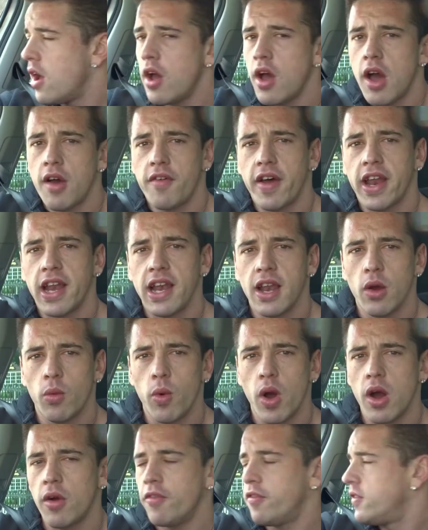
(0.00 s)
I've had a little
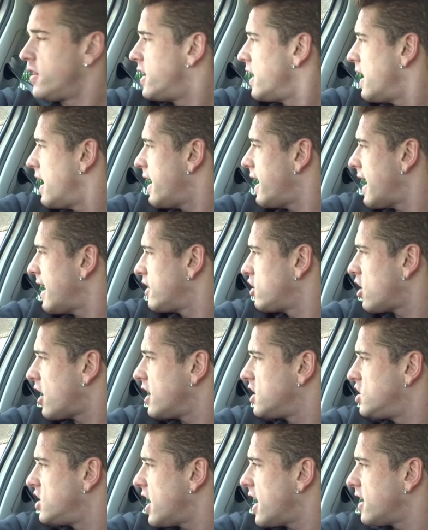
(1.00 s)
while to let that
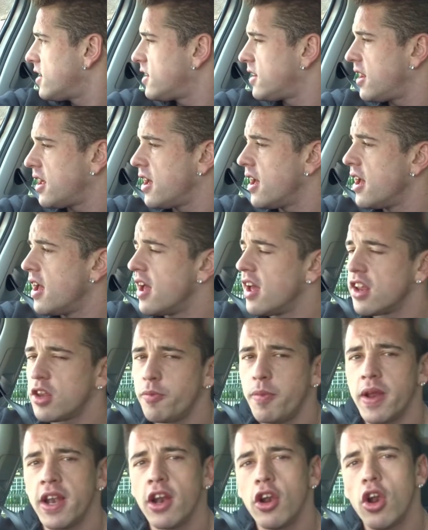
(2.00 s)
digest. It's
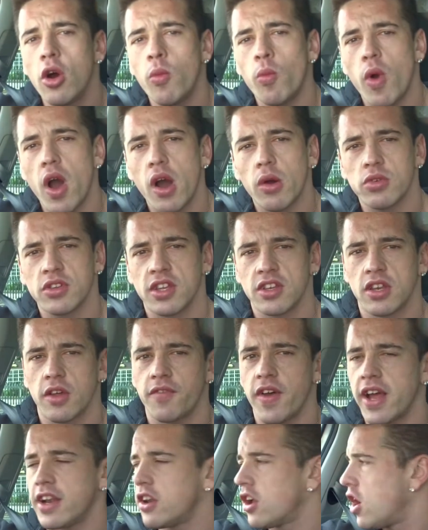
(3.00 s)
been a long while since I've
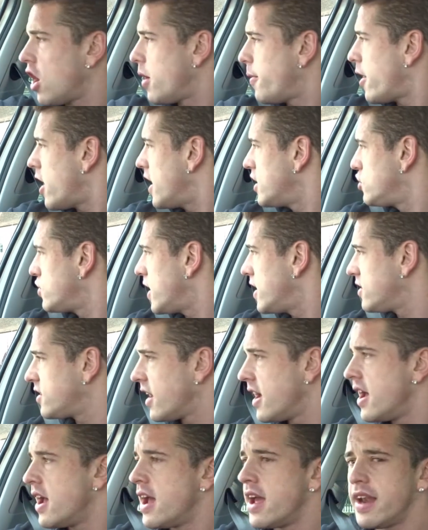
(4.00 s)
had the carbohydrates.
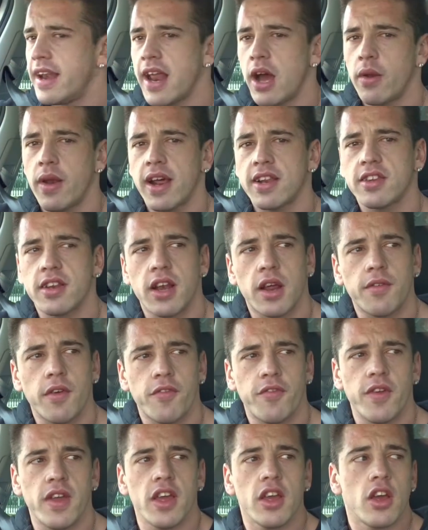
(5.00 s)
Now, that's another
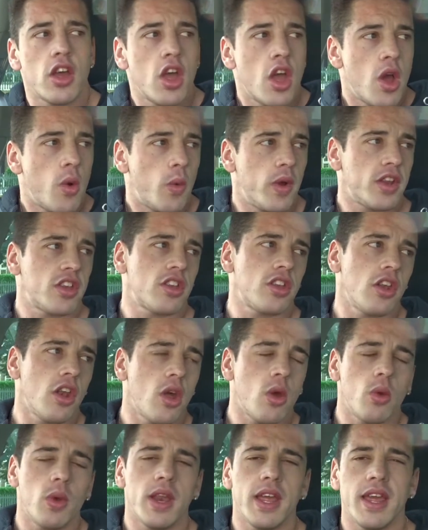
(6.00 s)
thing. We're
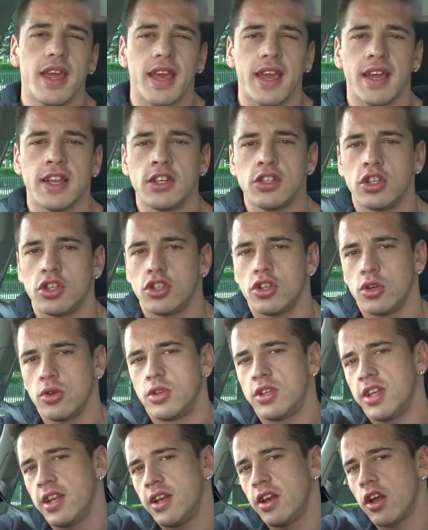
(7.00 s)
slowly
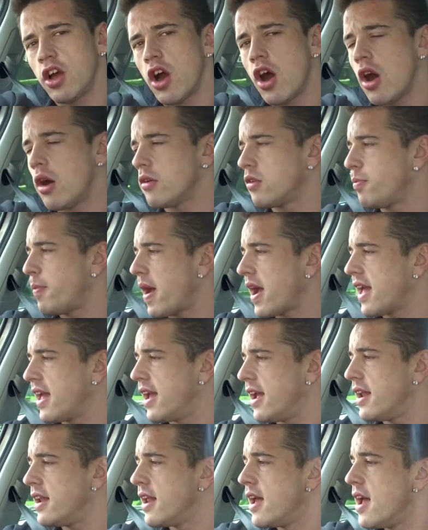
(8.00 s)
introducing the carbs back
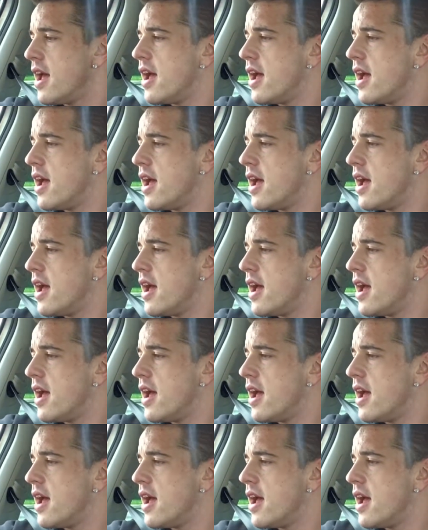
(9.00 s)
in.